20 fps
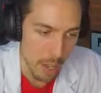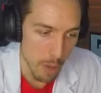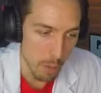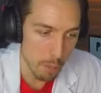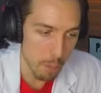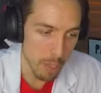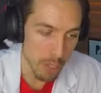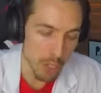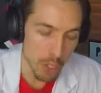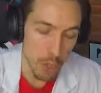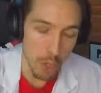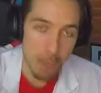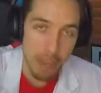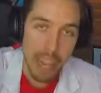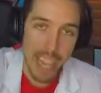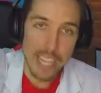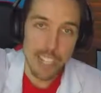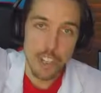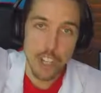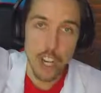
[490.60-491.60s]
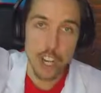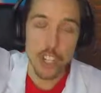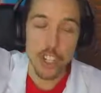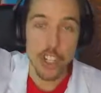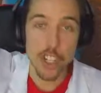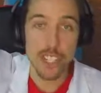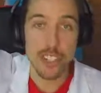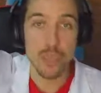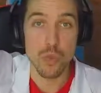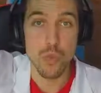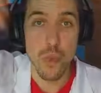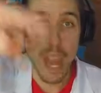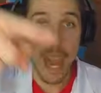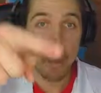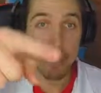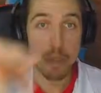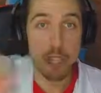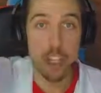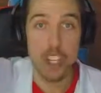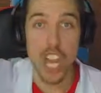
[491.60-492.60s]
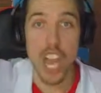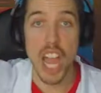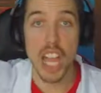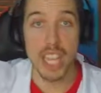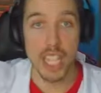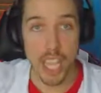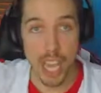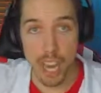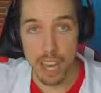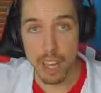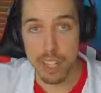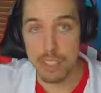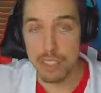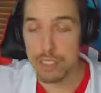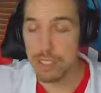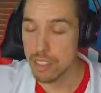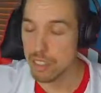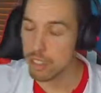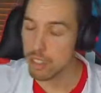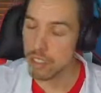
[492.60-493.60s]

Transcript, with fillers: But to remind y'all, you're just rap, you're not gods.